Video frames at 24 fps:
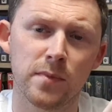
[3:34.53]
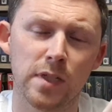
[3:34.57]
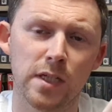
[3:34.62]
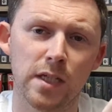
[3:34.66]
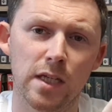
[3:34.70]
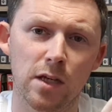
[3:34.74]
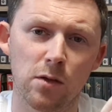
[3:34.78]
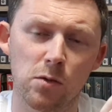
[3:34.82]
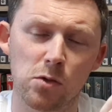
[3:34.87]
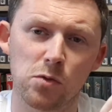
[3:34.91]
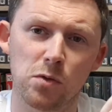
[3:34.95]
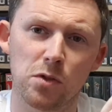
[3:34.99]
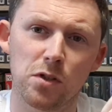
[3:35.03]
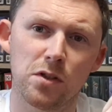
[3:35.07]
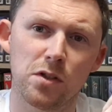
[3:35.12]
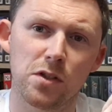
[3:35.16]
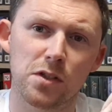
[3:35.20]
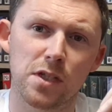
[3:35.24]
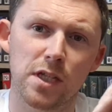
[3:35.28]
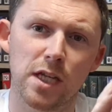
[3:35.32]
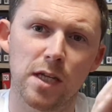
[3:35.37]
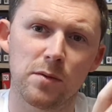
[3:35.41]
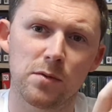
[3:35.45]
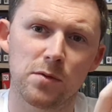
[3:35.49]
It was one of
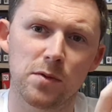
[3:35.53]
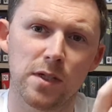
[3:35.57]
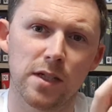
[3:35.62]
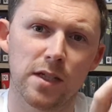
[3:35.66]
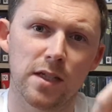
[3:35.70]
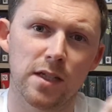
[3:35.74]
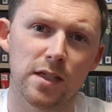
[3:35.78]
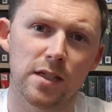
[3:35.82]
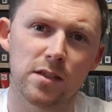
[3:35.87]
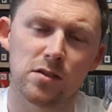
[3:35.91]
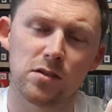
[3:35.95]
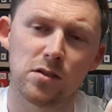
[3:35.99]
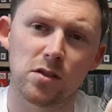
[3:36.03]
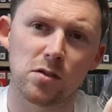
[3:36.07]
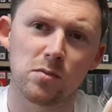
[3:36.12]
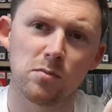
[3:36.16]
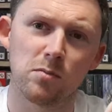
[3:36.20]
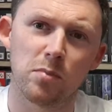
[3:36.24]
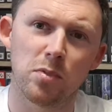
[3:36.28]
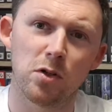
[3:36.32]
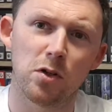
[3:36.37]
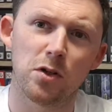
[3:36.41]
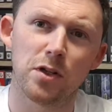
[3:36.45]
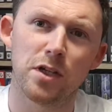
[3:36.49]
those games where it
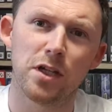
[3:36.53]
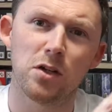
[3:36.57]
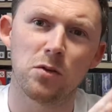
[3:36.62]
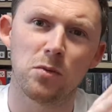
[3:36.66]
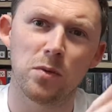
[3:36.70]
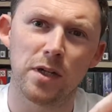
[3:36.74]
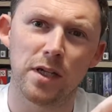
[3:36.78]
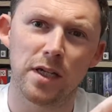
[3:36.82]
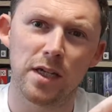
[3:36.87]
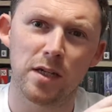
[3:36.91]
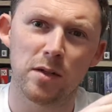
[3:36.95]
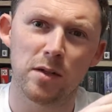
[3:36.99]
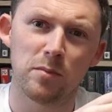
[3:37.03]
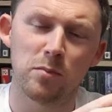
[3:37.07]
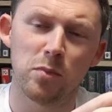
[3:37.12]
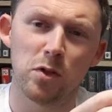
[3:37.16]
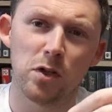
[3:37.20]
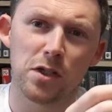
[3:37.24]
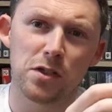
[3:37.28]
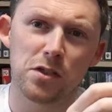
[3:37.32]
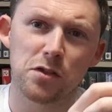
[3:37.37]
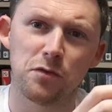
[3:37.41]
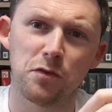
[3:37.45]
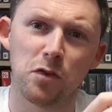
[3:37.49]
doesn't blow you away, but
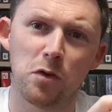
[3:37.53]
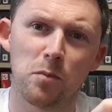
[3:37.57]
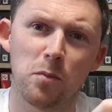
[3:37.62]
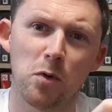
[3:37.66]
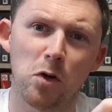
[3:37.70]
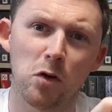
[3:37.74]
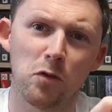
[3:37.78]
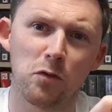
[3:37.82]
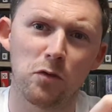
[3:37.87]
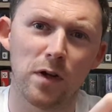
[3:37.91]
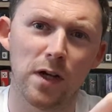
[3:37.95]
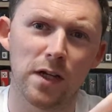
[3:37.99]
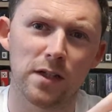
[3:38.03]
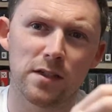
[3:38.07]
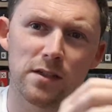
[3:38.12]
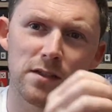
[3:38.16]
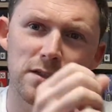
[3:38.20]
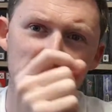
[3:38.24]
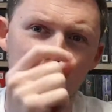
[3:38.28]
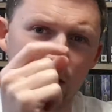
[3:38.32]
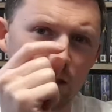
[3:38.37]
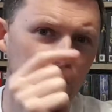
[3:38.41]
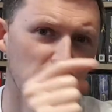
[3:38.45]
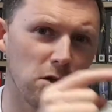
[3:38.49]
as a football fan,
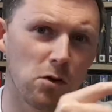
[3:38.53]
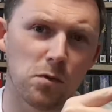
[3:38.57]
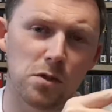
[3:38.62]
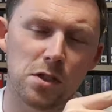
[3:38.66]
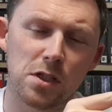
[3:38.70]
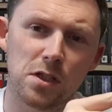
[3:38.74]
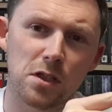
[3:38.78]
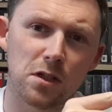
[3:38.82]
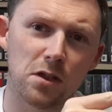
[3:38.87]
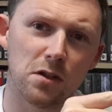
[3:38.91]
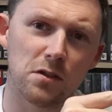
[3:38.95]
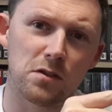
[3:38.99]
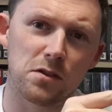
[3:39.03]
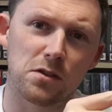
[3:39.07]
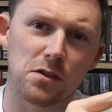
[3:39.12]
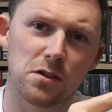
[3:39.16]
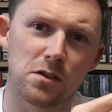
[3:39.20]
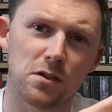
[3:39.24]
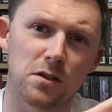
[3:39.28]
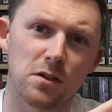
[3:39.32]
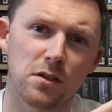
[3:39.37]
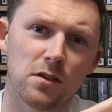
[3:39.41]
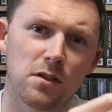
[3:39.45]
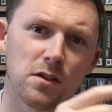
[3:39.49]
it's always in the
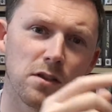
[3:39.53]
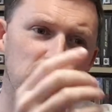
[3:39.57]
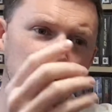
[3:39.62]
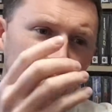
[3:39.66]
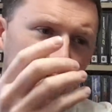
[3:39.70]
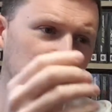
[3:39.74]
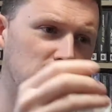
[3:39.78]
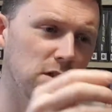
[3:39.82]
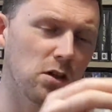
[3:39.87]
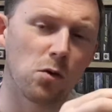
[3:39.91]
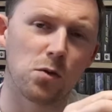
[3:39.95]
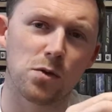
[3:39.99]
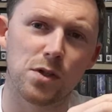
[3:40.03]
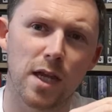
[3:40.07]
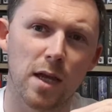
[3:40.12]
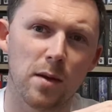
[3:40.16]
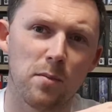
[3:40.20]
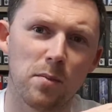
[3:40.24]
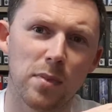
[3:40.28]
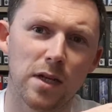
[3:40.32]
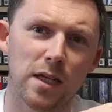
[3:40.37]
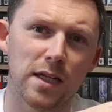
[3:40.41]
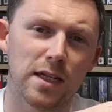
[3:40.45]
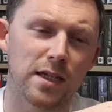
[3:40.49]
console. It's always getting
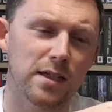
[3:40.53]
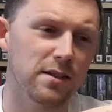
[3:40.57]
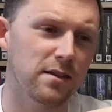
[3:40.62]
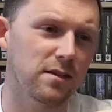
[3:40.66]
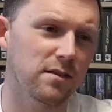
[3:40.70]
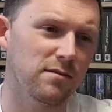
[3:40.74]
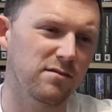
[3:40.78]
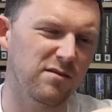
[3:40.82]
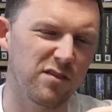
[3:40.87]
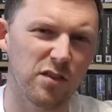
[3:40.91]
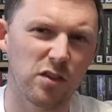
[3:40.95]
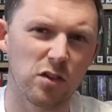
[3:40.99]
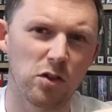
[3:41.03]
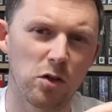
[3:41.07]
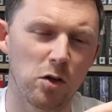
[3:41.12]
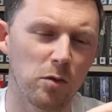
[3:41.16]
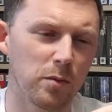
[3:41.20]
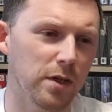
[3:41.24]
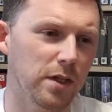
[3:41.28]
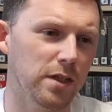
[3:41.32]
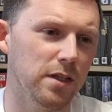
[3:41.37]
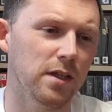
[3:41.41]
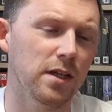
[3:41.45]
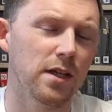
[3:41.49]
played, if you know what I
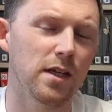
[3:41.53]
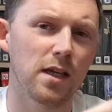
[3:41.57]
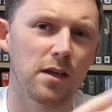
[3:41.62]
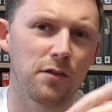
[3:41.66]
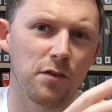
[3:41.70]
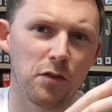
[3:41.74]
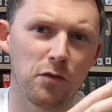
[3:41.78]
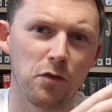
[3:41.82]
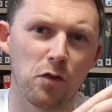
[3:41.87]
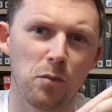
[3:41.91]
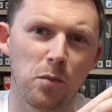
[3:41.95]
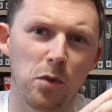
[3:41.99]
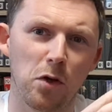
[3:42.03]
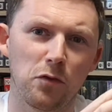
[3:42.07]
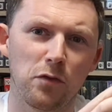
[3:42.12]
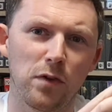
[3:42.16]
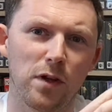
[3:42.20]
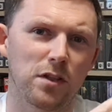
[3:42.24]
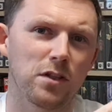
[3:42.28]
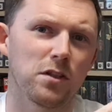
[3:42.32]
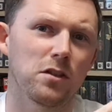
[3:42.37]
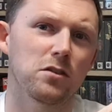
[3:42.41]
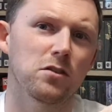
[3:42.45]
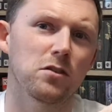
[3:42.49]
mean. If you're a football
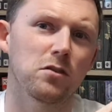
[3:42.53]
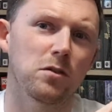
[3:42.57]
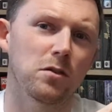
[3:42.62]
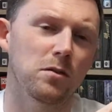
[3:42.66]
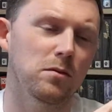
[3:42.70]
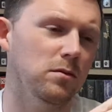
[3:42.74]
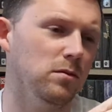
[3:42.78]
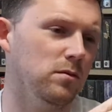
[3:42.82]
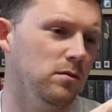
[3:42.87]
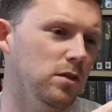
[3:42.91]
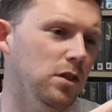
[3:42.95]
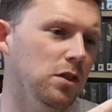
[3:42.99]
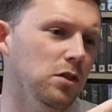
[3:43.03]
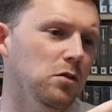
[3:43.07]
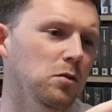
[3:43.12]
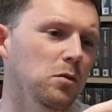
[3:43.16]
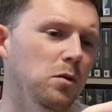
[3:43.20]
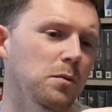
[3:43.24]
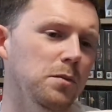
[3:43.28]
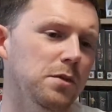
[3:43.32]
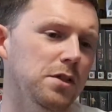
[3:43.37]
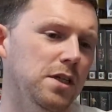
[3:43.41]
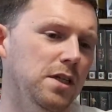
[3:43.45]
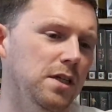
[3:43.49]
fan, you know what
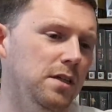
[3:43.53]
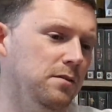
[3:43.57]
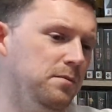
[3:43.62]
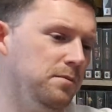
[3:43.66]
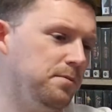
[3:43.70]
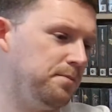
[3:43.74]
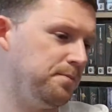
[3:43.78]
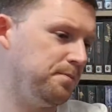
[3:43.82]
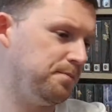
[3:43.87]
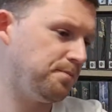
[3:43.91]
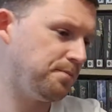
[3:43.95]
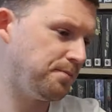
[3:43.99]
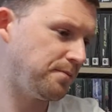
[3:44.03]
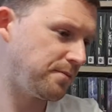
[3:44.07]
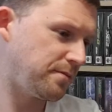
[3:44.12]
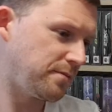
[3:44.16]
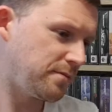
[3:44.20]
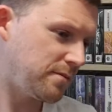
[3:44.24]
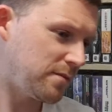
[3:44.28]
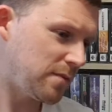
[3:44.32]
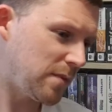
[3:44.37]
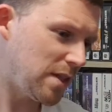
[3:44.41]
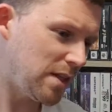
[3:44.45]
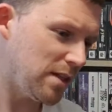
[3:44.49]
I'm saying.
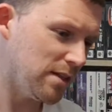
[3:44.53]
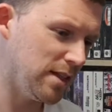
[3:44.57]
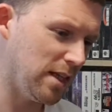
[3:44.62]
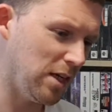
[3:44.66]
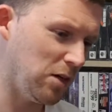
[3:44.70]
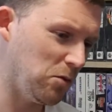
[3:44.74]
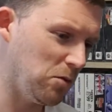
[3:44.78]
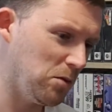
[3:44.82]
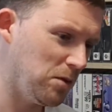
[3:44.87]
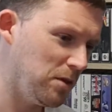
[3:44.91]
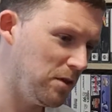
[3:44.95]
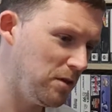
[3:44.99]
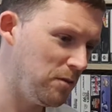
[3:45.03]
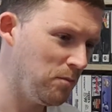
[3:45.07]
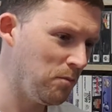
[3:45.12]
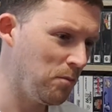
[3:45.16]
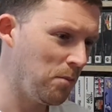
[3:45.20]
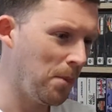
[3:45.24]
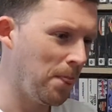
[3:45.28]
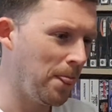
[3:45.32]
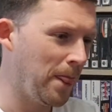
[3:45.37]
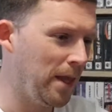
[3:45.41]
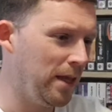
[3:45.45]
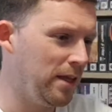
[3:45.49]
Now,
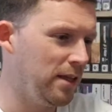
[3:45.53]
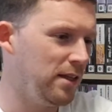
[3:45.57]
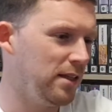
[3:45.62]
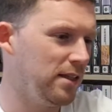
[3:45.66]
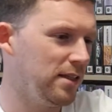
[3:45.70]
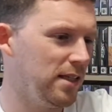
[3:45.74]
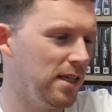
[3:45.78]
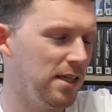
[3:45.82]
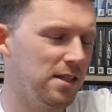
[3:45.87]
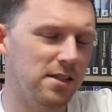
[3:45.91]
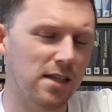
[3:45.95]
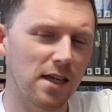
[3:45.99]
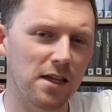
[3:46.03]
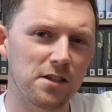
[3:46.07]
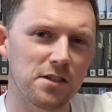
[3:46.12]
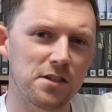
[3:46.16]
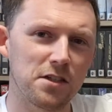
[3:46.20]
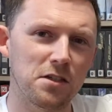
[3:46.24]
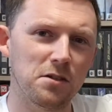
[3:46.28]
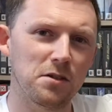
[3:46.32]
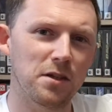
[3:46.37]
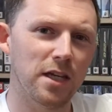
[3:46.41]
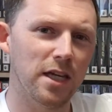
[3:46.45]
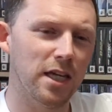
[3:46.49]
these next
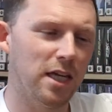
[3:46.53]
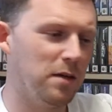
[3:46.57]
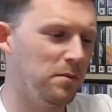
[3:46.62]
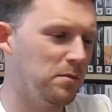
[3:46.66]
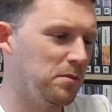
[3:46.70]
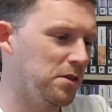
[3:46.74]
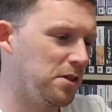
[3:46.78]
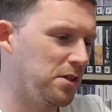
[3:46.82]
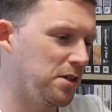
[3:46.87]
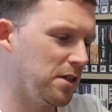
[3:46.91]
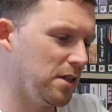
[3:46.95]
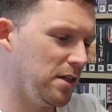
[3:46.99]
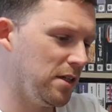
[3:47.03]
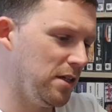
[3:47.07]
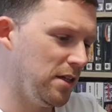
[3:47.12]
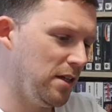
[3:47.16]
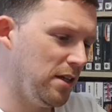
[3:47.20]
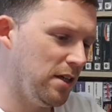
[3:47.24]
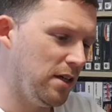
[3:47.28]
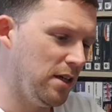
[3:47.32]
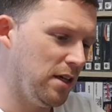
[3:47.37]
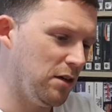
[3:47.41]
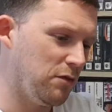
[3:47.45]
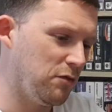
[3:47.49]
2 games
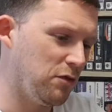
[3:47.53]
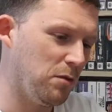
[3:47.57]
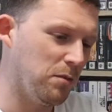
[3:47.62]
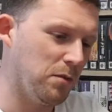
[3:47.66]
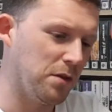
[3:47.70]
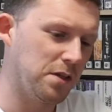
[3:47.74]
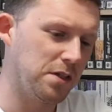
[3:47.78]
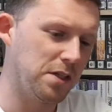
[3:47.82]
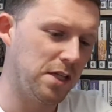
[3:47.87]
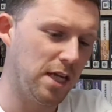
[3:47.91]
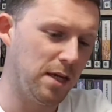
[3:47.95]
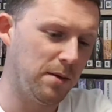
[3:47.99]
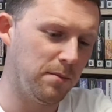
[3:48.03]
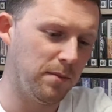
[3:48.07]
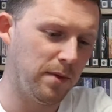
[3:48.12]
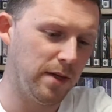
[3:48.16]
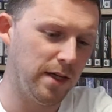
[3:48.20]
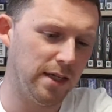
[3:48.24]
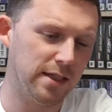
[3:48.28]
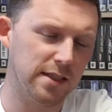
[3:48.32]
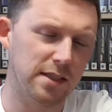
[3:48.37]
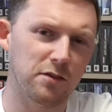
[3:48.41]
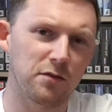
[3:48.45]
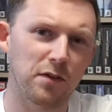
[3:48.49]
are from the same
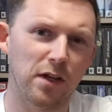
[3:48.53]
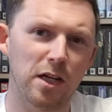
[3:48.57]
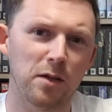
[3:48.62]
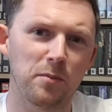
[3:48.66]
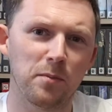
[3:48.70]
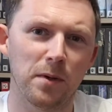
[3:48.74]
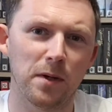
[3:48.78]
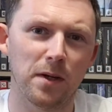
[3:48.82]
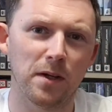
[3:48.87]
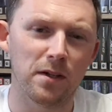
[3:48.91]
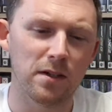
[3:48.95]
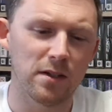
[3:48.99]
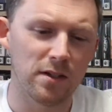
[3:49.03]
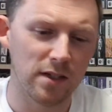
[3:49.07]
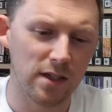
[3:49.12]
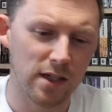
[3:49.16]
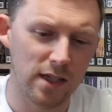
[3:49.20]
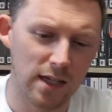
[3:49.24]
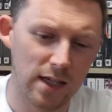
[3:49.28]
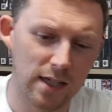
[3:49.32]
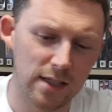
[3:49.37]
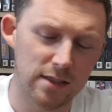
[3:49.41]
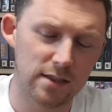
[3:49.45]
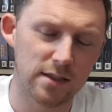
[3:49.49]
developer,
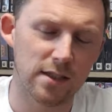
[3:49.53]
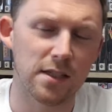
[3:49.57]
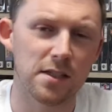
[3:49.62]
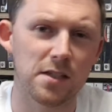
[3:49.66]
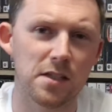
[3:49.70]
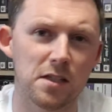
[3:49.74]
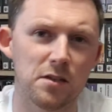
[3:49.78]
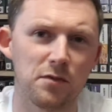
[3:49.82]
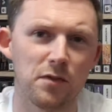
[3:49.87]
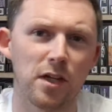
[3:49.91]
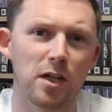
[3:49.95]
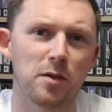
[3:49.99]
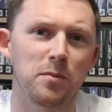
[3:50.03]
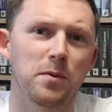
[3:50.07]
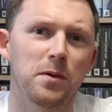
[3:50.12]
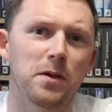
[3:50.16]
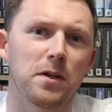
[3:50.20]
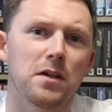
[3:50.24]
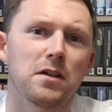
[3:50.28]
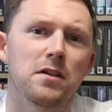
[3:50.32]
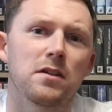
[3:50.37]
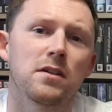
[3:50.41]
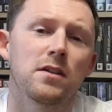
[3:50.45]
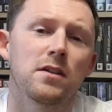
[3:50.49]
and it's a developer